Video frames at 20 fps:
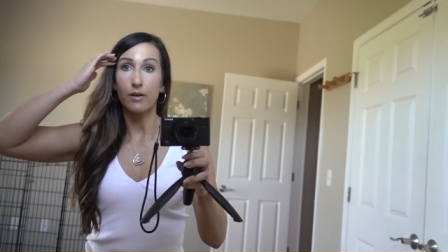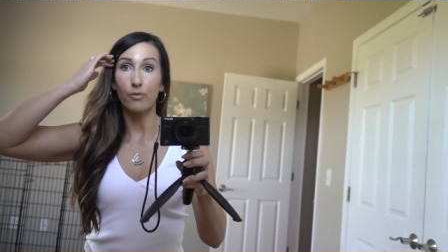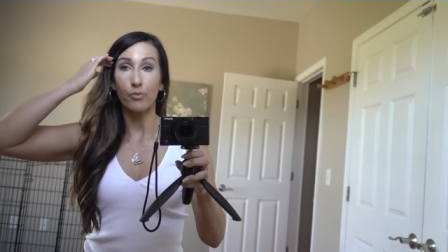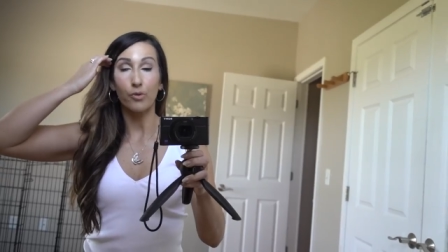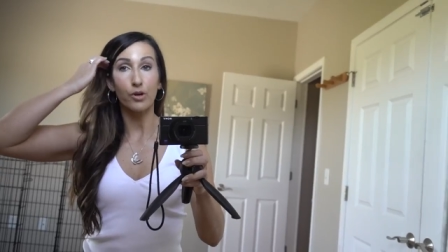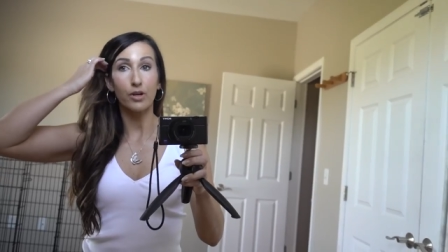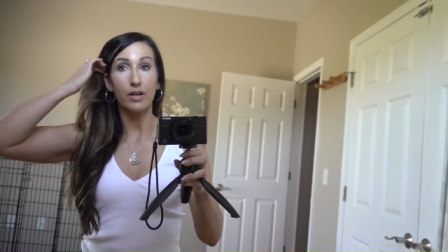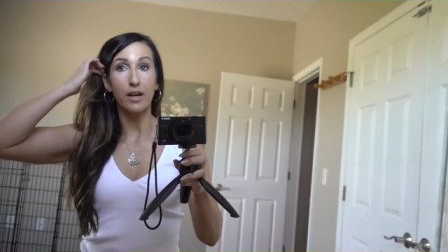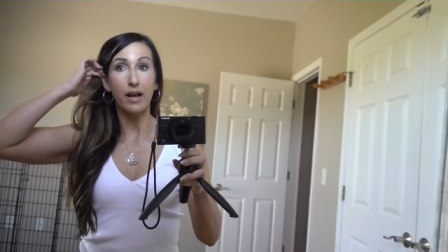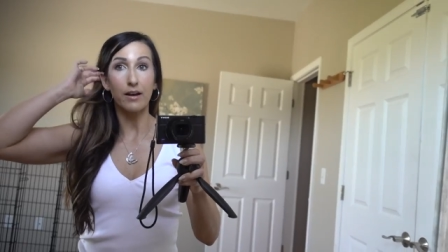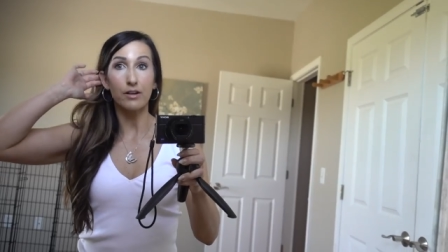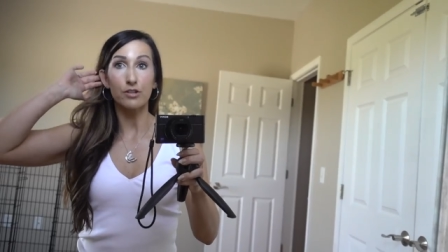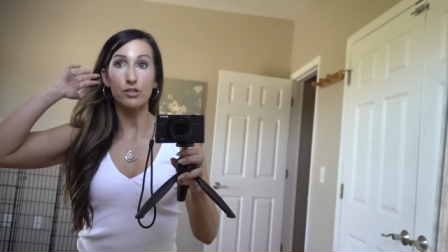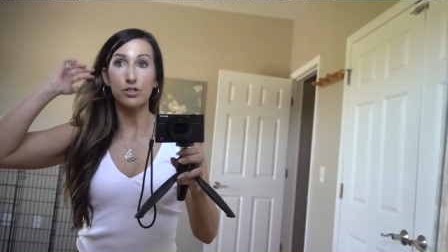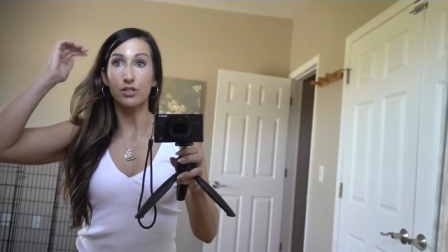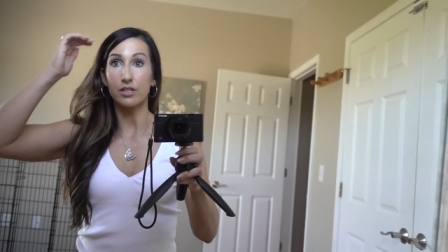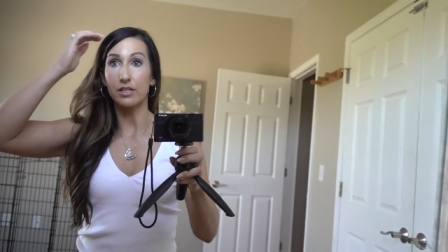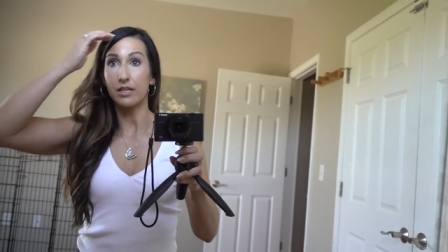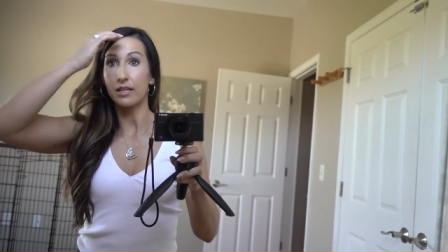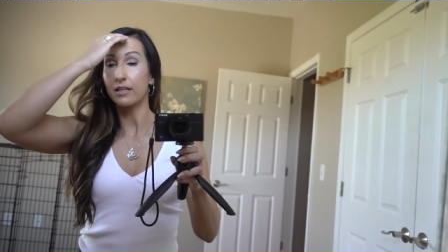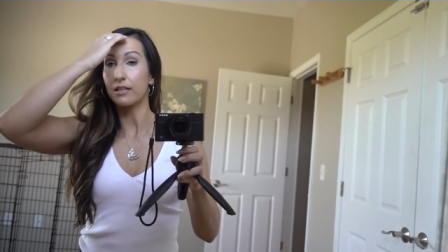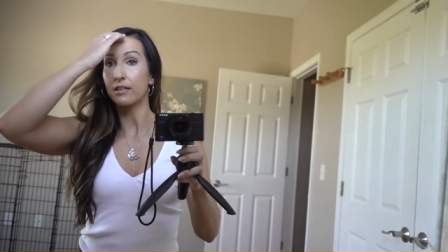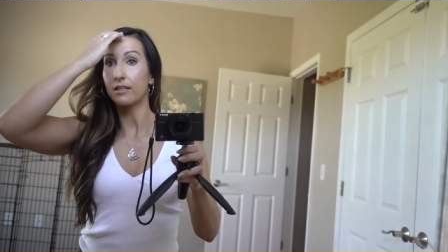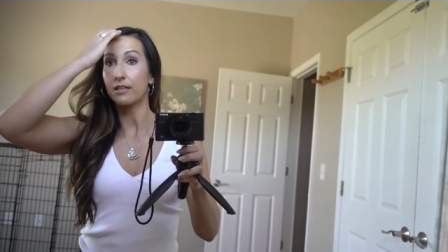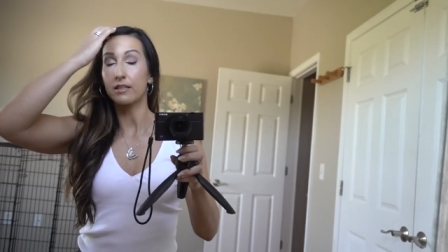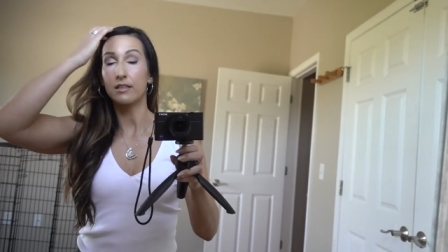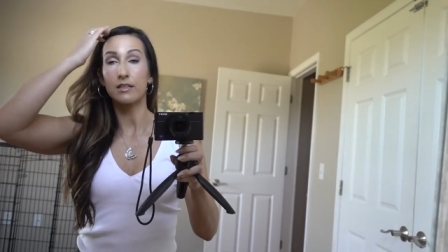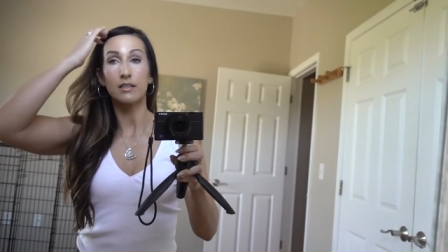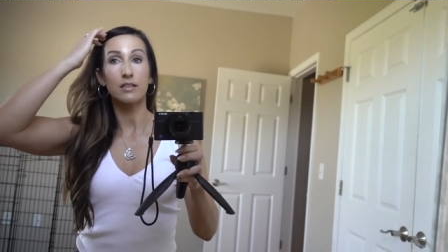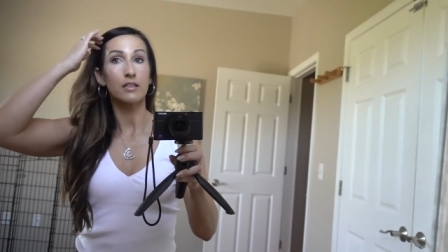think we're gonna actually,
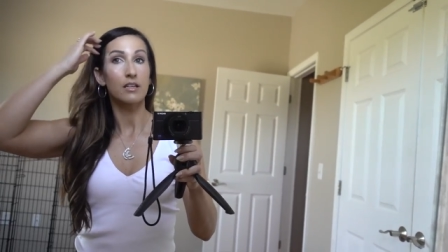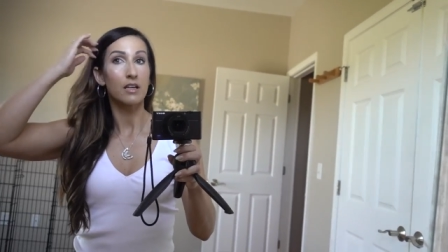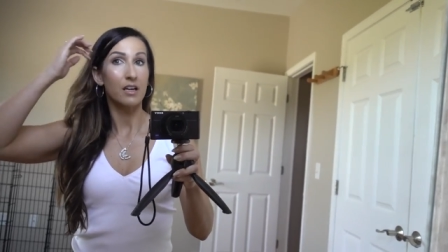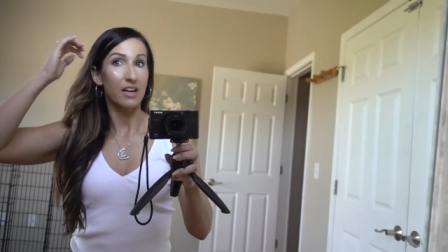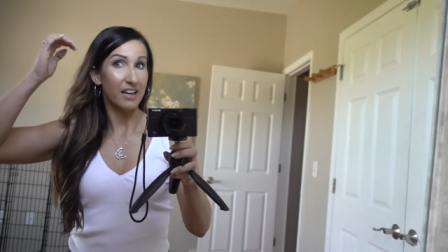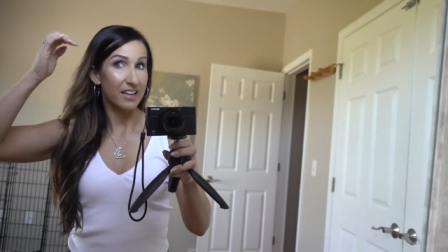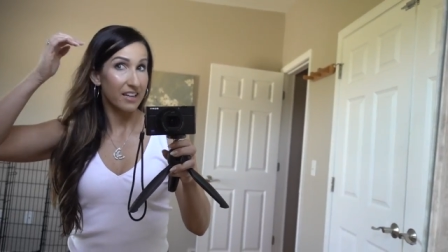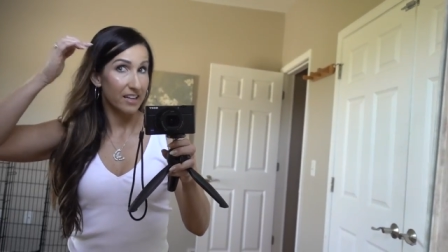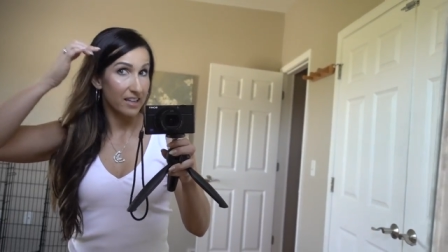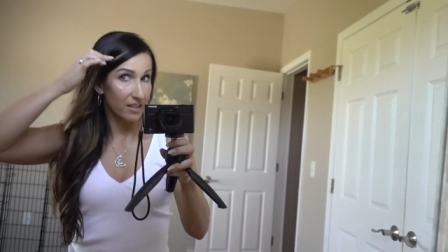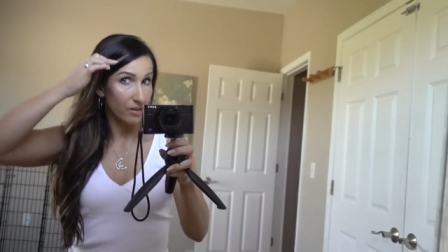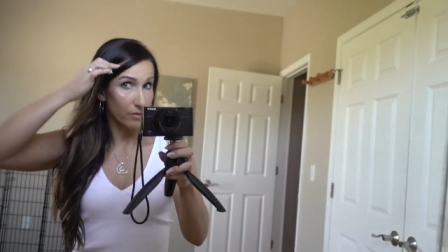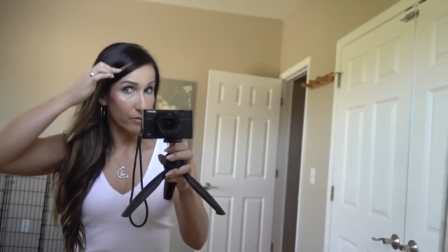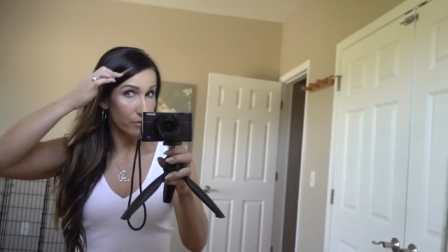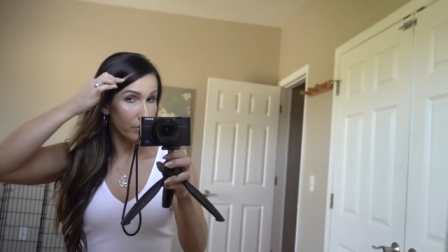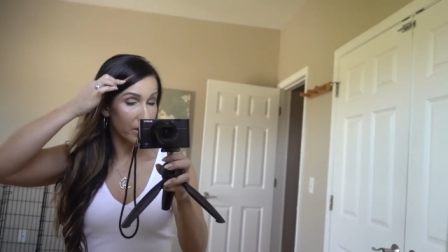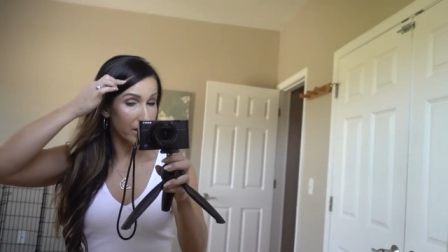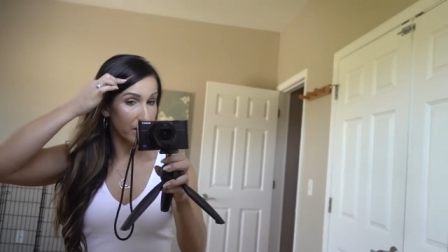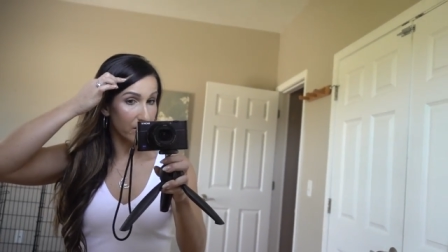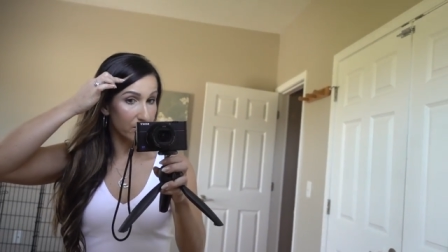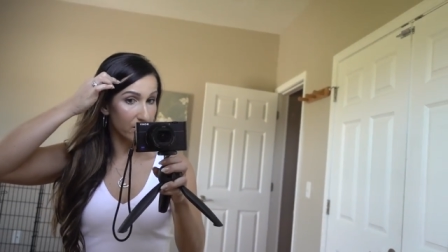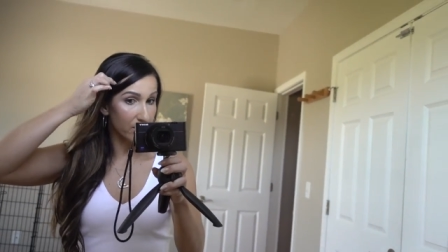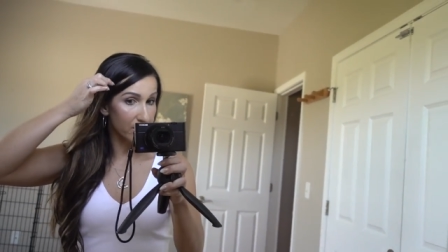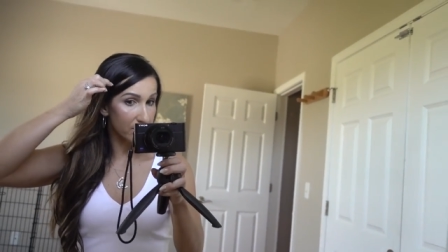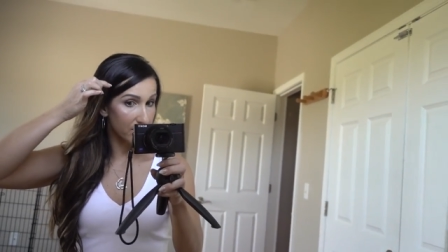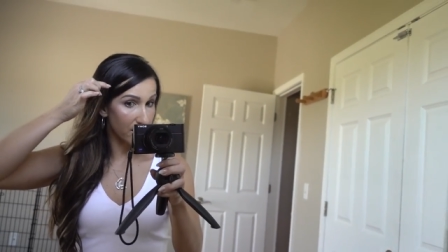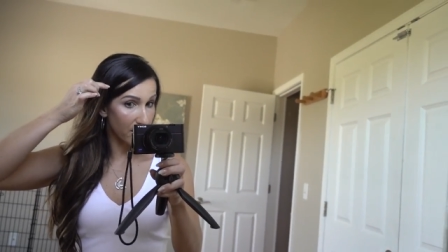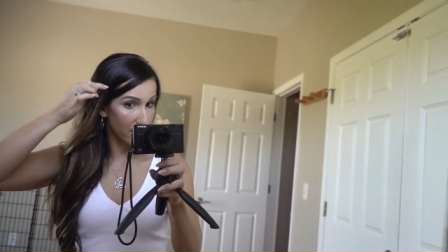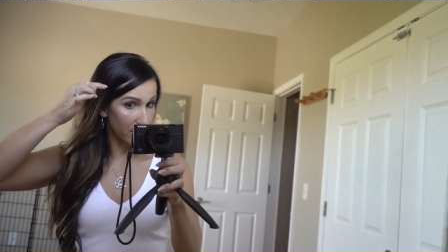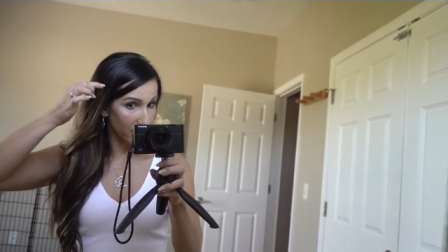I hate it when my hair
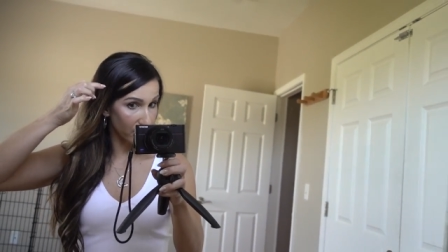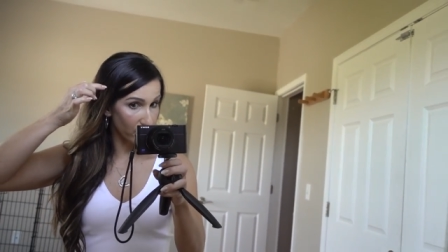does that.